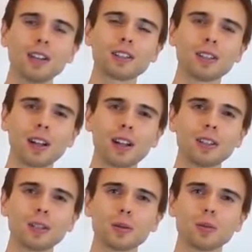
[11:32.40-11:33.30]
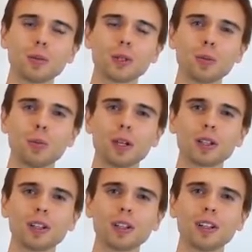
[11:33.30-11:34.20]
And try to
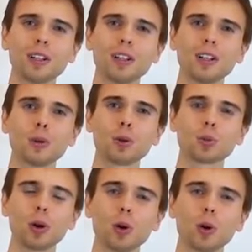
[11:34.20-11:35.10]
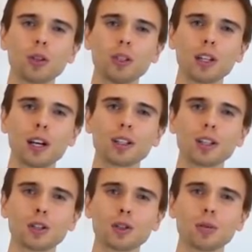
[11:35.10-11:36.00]
gradually calm your
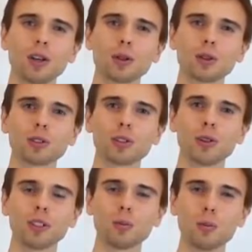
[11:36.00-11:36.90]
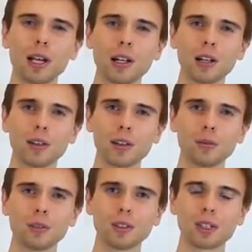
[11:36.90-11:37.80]
breath so that it becomes
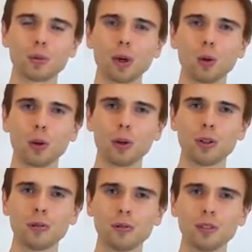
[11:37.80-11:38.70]
slow and calm.